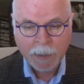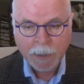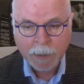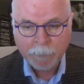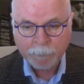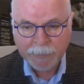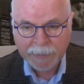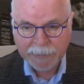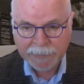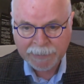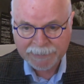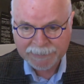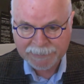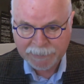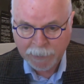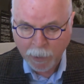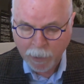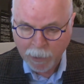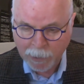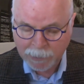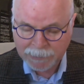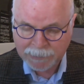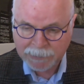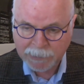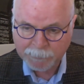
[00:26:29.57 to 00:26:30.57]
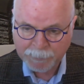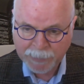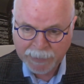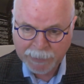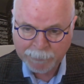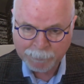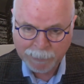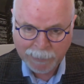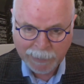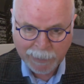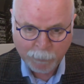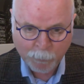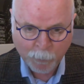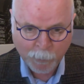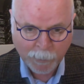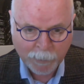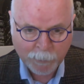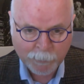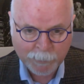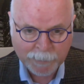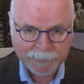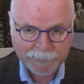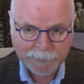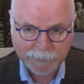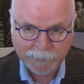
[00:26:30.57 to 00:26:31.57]
because all of the people I work
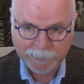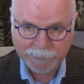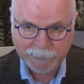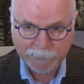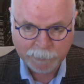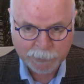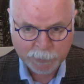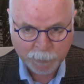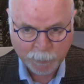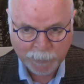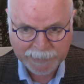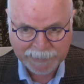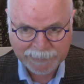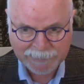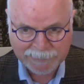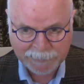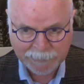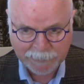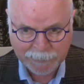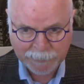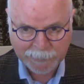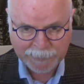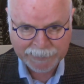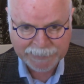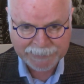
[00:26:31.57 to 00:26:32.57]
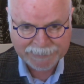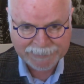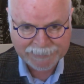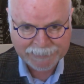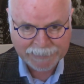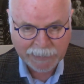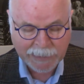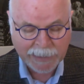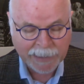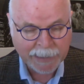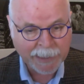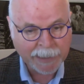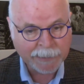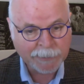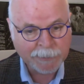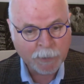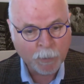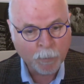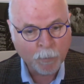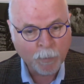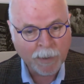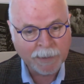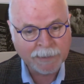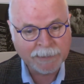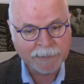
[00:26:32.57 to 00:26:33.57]
with are in their 20s and 30s, and I don't
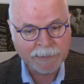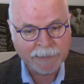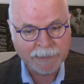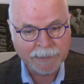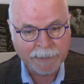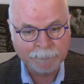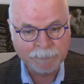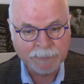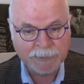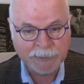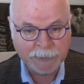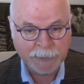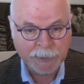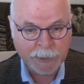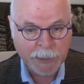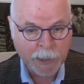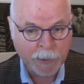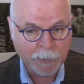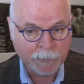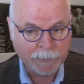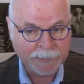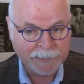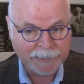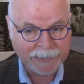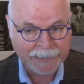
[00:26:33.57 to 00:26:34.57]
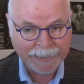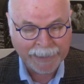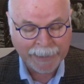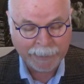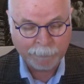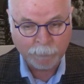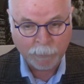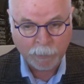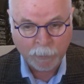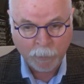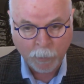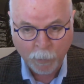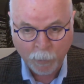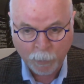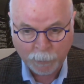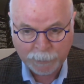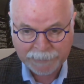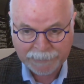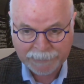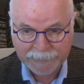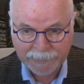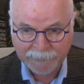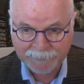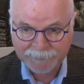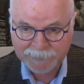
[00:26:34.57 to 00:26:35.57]
want them to know that I'm old
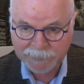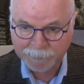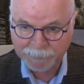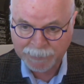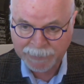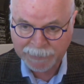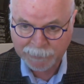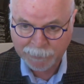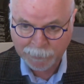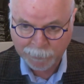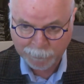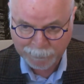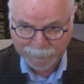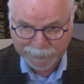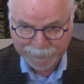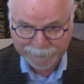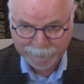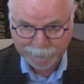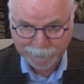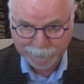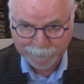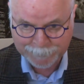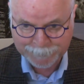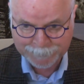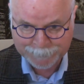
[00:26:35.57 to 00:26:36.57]
enough to be their mother."